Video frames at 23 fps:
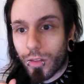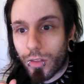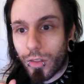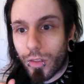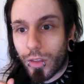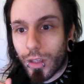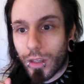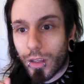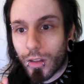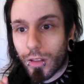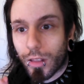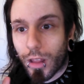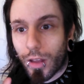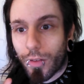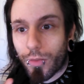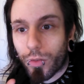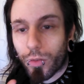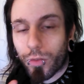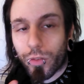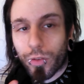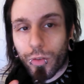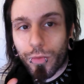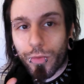the
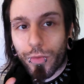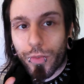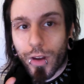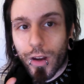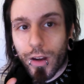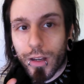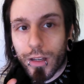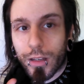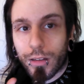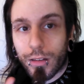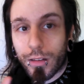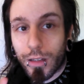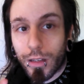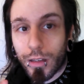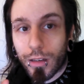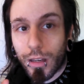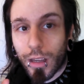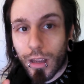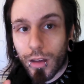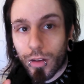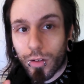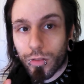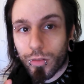levels are very
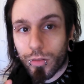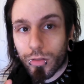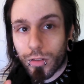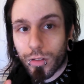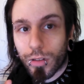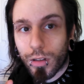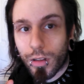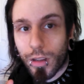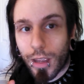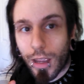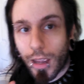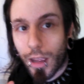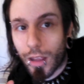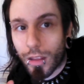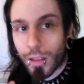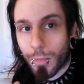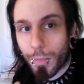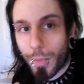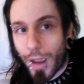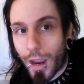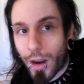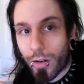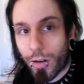detailed and the
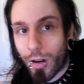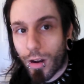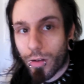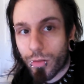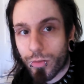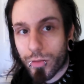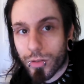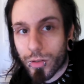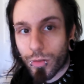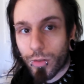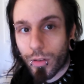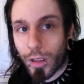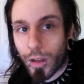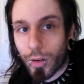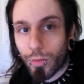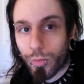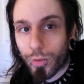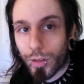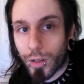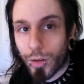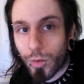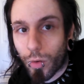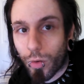backgrounds are like
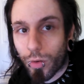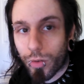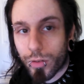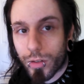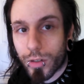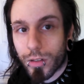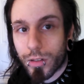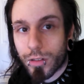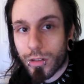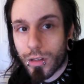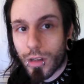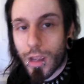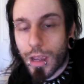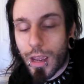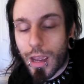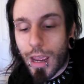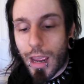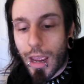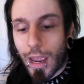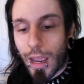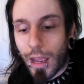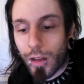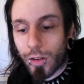really gorgeous,
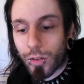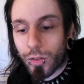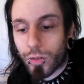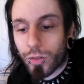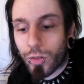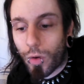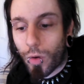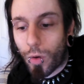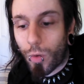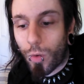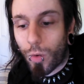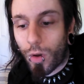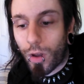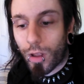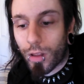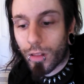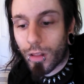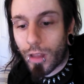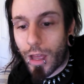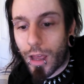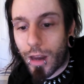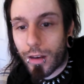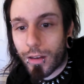and so a
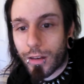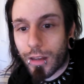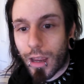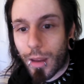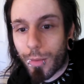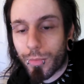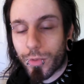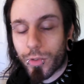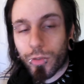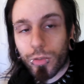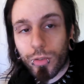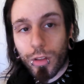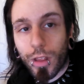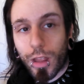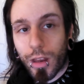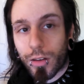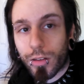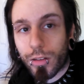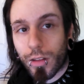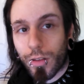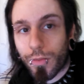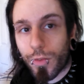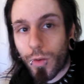lot of times there's a lot of
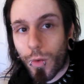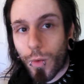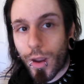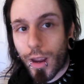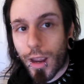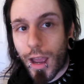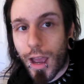stuff going